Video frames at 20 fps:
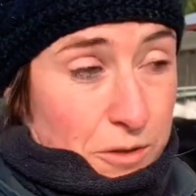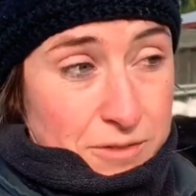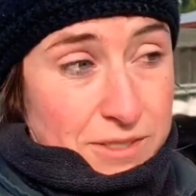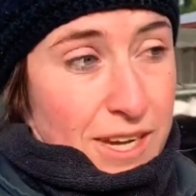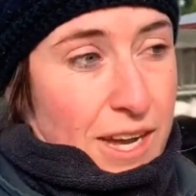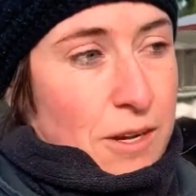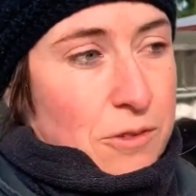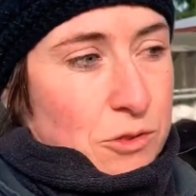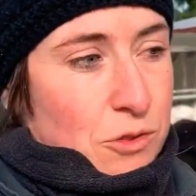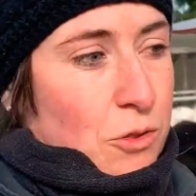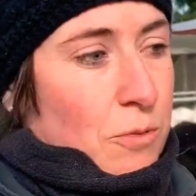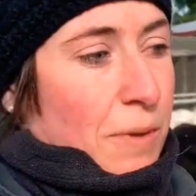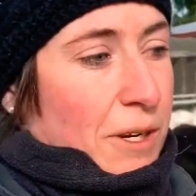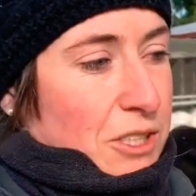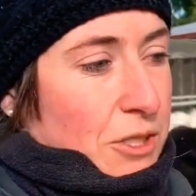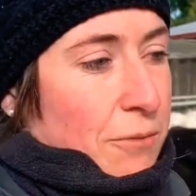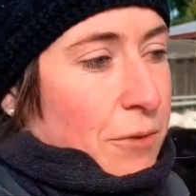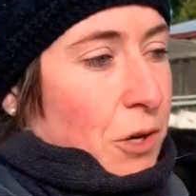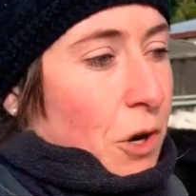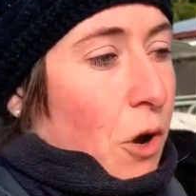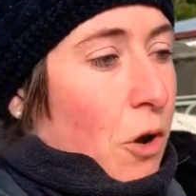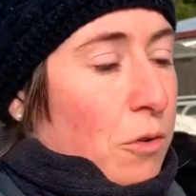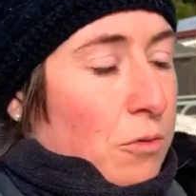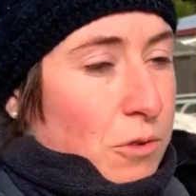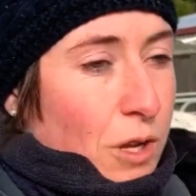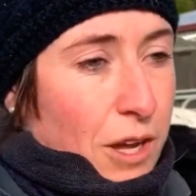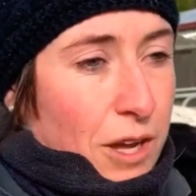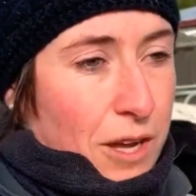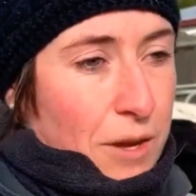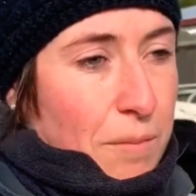down too much of her
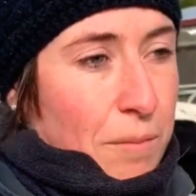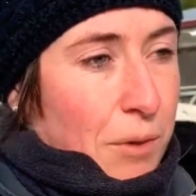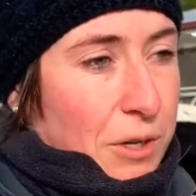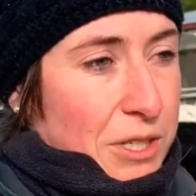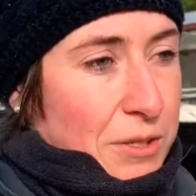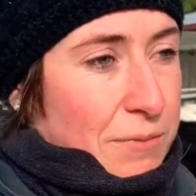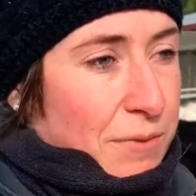own uh, body